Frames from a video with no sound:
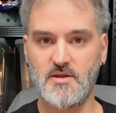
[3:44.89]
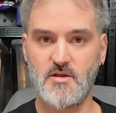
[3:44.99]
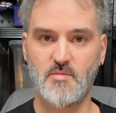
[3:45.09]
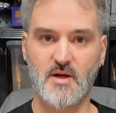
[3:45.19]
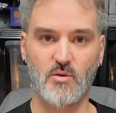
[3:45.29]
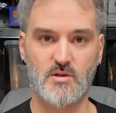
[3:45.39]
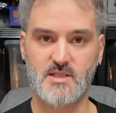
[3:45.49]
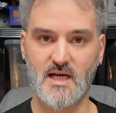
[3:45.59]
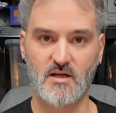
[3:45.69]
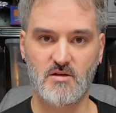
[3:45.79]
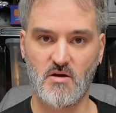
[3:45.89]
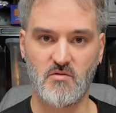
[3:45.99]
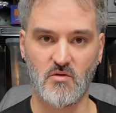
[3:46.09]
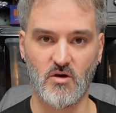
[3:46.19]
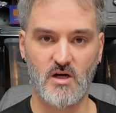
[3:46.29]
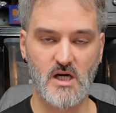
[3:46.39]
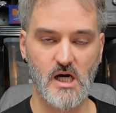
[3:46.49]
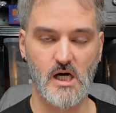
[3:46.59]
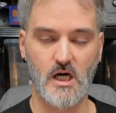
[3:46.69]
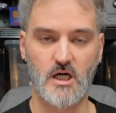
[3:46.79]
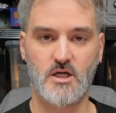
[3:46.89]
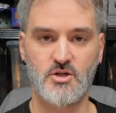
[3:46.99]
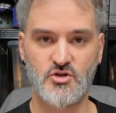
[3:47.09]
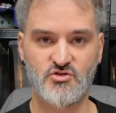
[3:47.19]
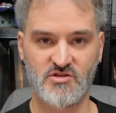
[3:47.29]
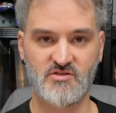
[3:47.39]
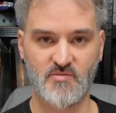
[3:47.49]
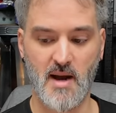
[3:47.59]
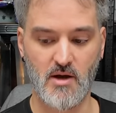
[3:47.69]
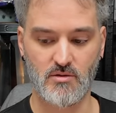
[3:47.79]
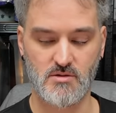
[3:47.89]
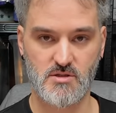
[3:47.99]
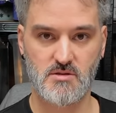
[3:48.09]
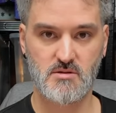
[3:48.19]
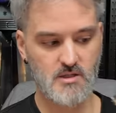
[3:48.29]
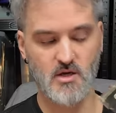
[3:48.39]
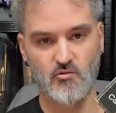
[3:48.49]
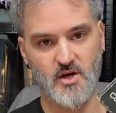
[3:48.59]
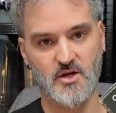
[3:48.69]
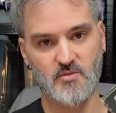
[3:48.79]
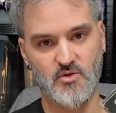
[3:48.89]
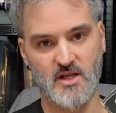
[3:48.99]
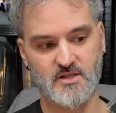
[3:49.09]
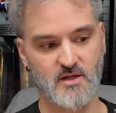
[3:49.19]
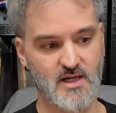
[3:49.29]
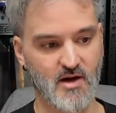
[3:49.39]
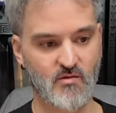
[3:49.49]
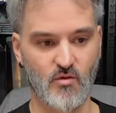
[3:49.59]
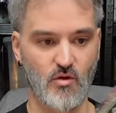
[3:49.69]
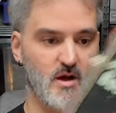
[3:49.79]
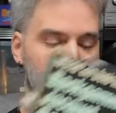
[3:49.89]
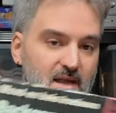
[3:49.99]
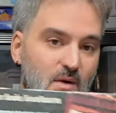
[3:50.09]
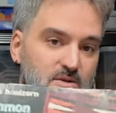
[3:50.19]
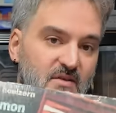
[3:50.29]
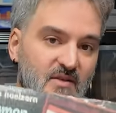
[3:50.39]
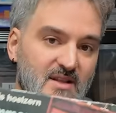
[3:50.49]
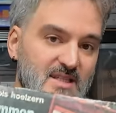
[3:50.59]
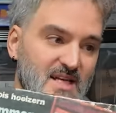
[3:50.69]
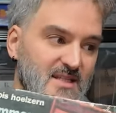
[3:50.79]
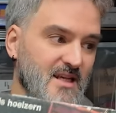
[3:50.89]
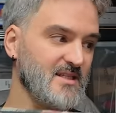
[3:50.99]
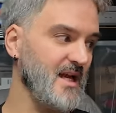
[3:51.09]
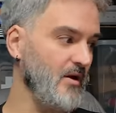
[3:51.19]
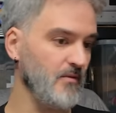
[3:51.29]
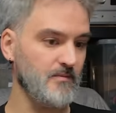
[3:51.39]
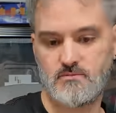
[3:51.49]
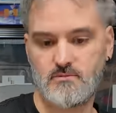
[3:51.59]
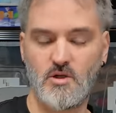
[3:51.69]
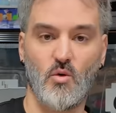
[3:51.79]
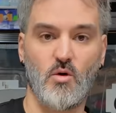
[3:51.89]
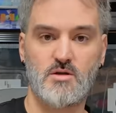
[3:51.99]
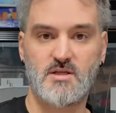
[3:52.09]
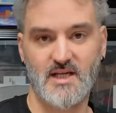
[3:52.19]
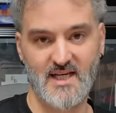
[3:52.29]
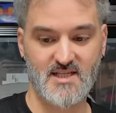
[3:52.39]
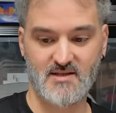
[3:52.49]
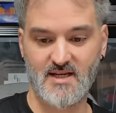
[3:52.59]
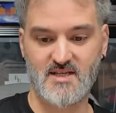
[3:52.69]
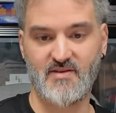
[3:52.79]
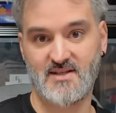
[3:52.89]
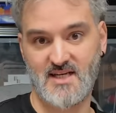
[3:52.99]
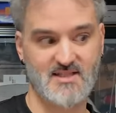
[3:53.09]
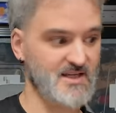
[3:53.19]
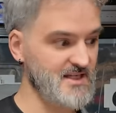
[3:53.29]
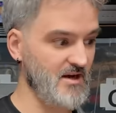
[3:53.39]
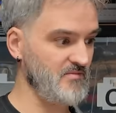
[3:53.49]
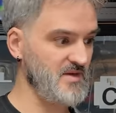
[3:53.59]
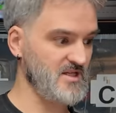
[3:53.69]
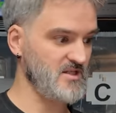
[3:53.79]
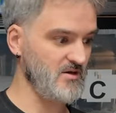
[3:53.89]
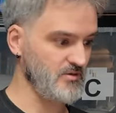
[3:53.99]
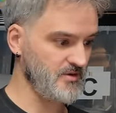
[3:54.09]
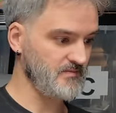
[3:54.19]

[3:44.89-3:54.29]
and the other big ones, that can go for hundreds of pounds. So really good brand to look out for. That was a fantastic sale. Not was, it is. It is a fantastic sale. It sold.